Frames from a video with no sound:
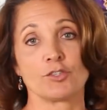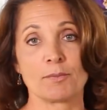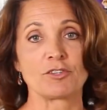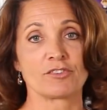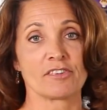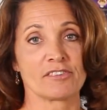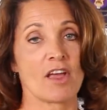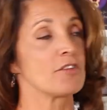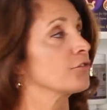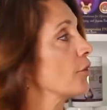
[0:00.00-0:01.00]
too much
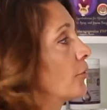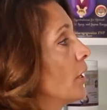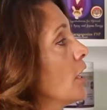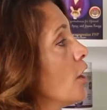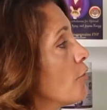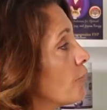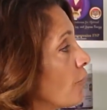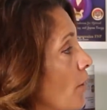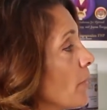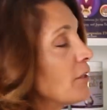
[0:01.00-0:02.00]
testosterone
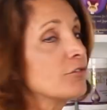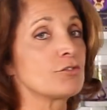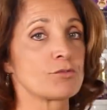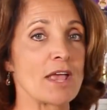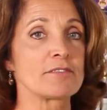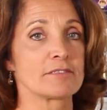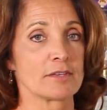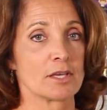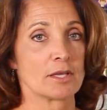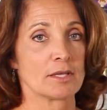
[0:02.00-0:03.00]
from the stress
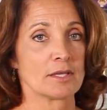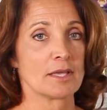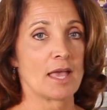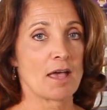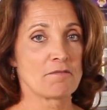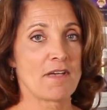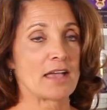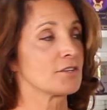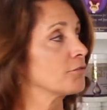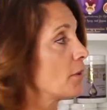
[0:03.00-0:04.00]

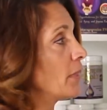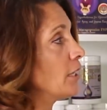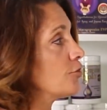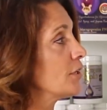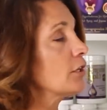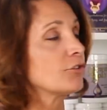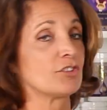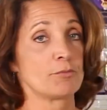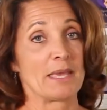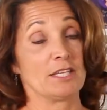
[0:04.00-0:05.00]
effect from the adrenal.
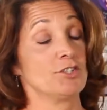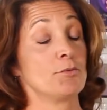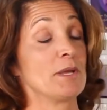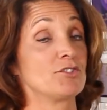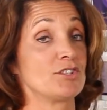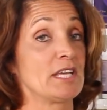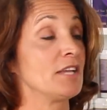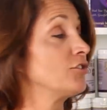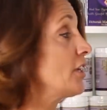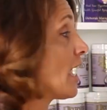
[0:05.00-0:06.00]
She's making too much
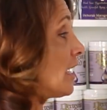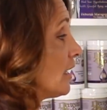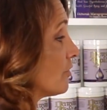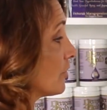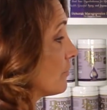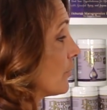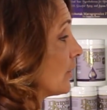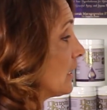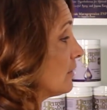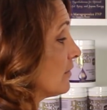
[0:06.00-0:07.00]
DHEA, it's
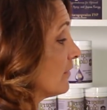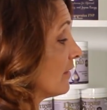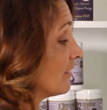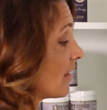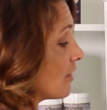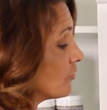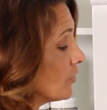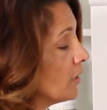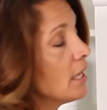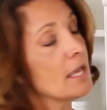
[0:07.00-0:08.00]
converting into
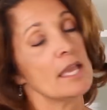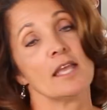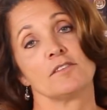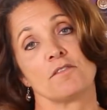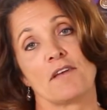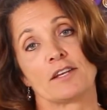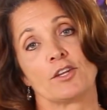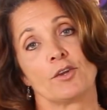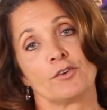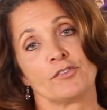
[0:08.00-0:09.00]
testosterone, it's
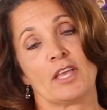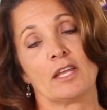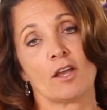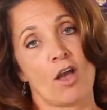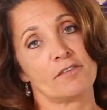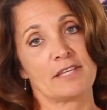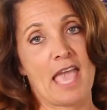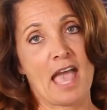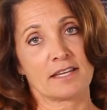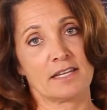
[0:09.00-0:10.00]
affecting her skin and causing
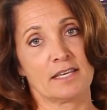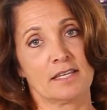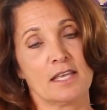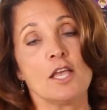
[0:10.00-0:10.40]
acne.